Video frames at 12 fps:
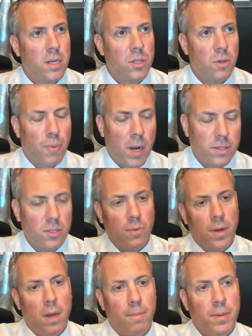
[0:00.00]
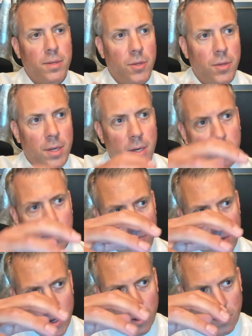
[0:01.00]
So prices went up and two year
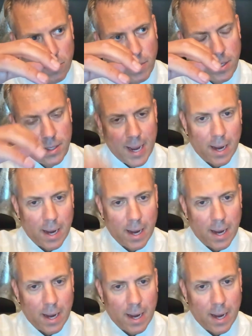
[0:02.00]
yields went